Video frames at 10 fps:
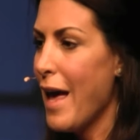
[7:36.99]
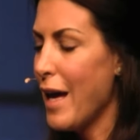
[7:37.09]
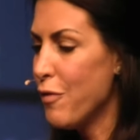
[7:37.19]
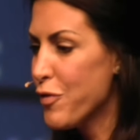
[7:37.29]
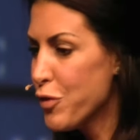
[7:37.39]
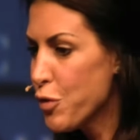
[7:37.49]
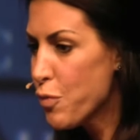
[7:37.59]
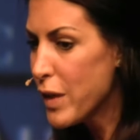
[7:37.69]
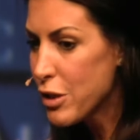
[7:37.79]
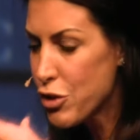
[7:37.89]
And to
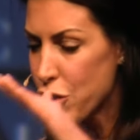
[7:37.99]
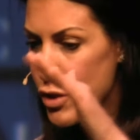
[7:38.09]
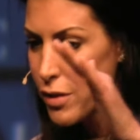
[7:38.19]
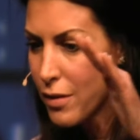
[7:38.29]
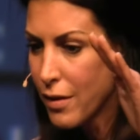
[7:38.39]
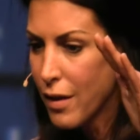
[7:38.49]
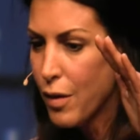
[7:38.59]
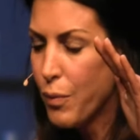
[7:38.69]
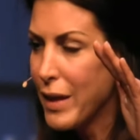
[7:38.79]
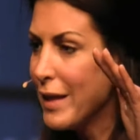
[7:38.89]
reach,
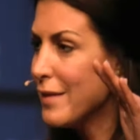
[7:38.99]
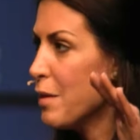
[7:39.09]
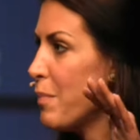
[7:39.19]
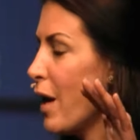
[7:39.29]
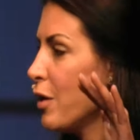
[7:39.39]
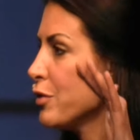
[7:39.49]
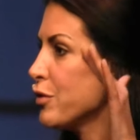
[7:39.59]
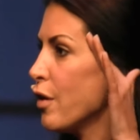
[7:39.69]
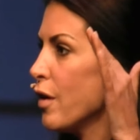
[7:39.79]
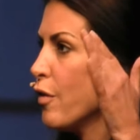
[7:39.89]
we need about